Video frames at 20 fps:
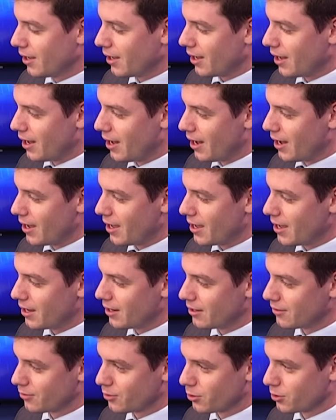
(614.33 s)

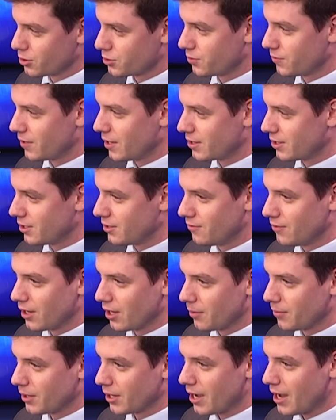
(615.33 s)
And, of course, we've got the
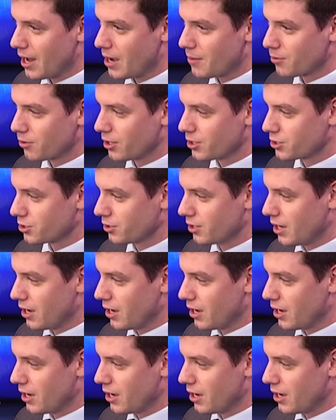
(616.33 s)
developing high pressure